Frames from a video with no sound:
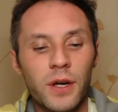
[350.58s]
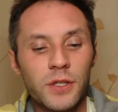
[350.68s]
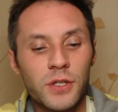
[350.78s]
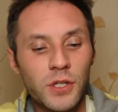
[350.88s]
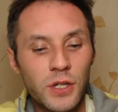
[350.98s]
Okay,
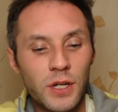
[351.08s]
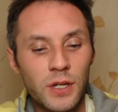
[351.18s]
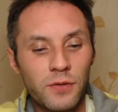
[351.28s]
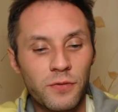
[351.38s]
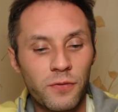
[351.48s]
that's
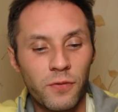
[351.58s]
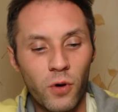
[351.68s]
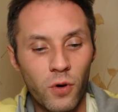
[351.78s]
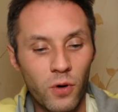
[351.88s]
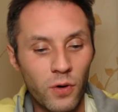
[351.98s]
it
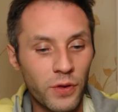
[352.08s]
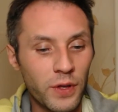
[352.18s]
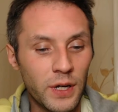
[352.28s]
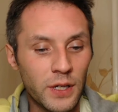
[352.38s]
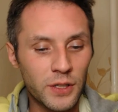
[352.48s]
for
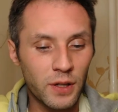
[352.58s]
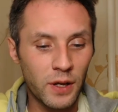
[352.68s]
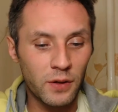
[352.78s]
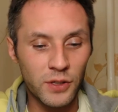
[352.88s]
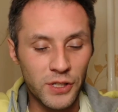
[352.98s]

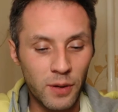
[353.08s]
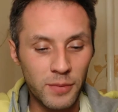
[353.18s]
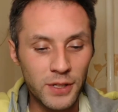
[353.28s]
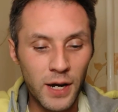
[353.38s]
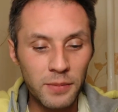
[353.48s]
this little
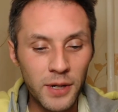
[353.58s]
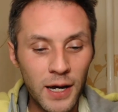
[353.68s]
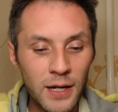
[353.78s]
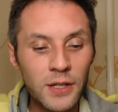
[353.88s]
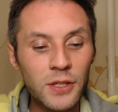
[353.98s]
summon
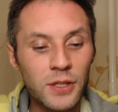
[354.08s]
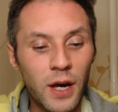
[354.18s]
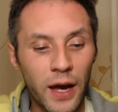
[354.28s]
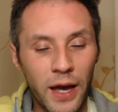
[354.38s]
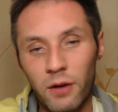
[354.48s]
time,
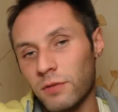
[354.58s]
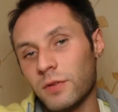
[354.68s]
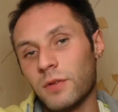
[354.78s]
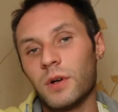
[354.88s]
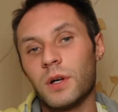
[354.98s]
guys. I
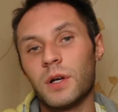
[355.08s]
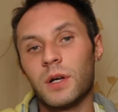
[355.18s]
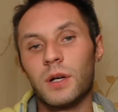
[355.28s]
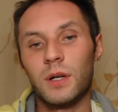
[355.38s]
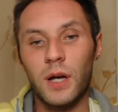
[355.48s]
have
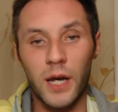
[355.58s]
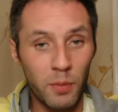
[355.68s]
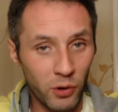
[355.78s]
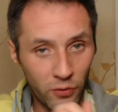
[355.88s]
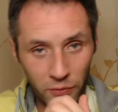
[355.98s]
uh,
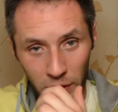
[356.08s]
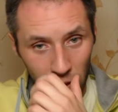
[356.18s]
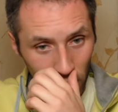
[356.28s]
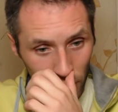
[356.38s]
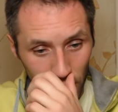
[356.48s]
a couple of
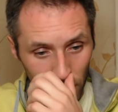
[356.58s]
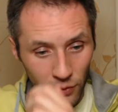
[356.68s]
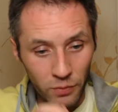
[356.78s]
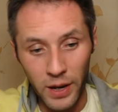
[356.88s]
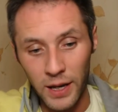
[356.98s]

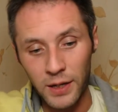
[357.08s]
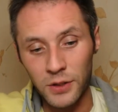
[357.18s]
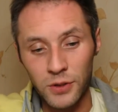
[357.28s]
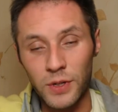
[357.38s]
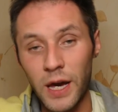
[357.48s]
videos to
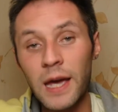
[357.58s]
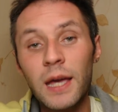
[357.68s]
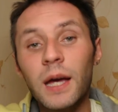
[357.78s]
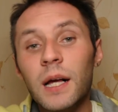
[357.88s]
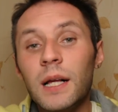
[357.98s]
make
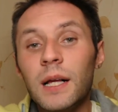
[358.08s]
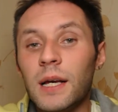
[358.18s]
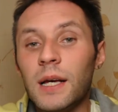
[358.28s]
today,